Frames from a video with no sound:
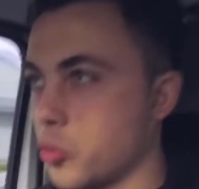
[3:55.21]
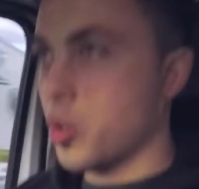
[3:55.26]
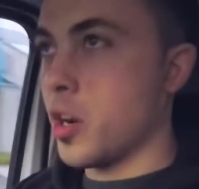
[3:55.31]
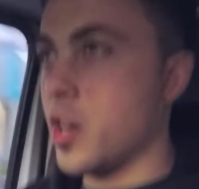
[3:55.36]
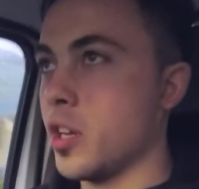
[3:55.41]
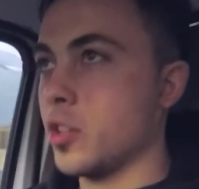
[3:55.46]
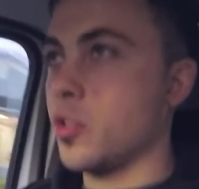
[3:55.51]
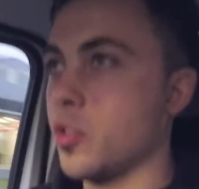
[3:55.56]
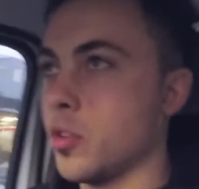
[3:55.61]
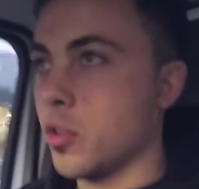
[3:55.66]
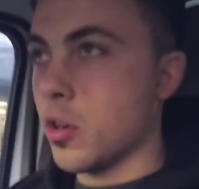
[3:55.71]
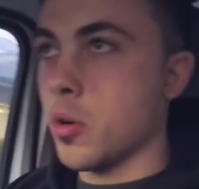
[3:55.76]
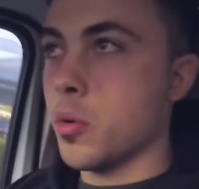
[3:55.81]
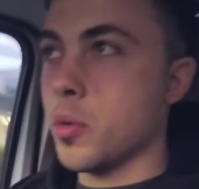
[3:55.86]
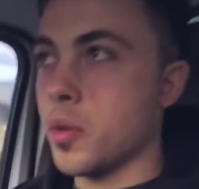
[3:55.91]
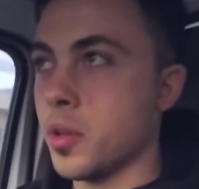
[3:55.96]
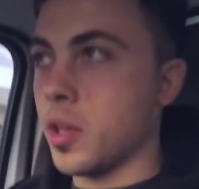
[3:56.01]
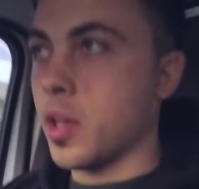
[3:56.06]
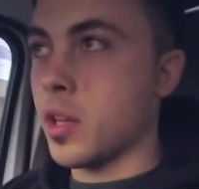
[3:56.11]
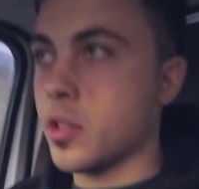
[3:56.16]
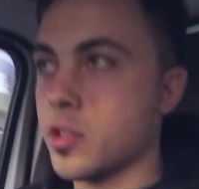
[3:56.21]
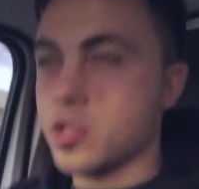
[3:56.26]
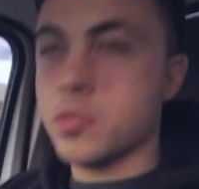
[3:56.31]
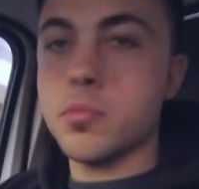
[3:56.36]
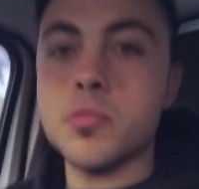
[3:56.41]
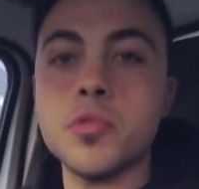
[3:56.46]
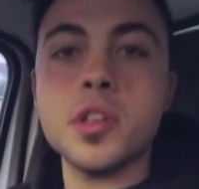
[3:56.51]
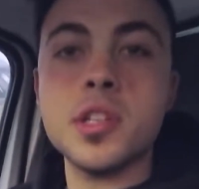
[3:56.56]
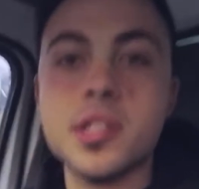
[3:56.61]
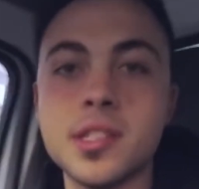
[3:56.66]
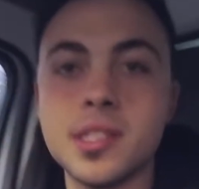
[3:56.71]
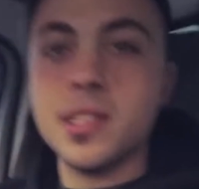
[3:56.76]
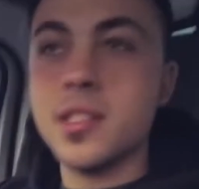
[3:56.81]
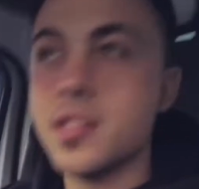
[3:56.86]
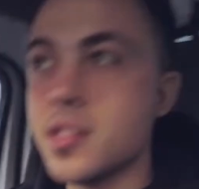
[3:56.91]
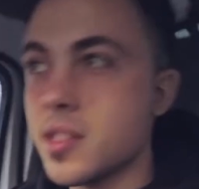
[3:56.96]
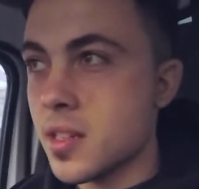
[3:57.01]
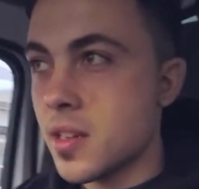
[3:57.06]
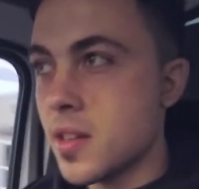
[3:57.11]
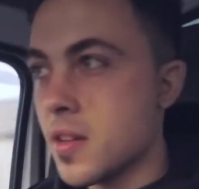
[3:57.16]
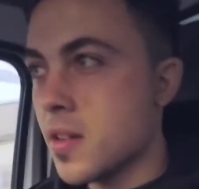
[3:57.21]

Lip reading: trying to go and get some Reese's.